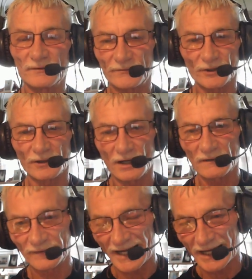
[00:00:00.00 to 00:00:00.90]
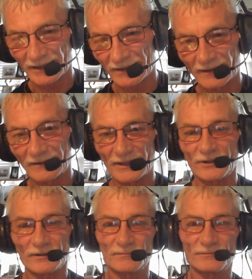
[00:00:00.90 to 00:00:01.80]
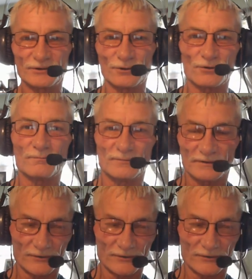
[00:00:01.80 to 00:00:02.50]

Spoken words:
And if you're of Canada, then you're doomed.